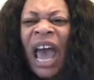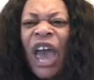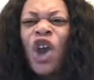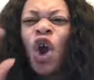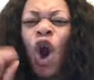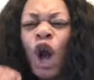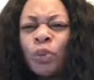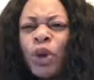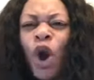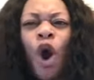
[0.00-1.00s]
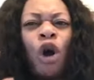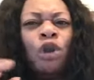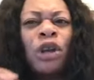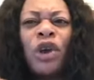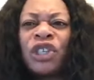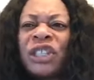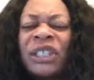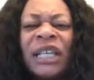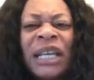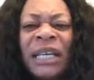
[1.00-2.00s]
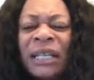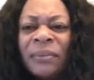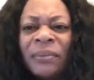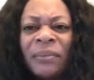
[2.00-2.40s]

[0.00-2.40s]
And God will honor your seed.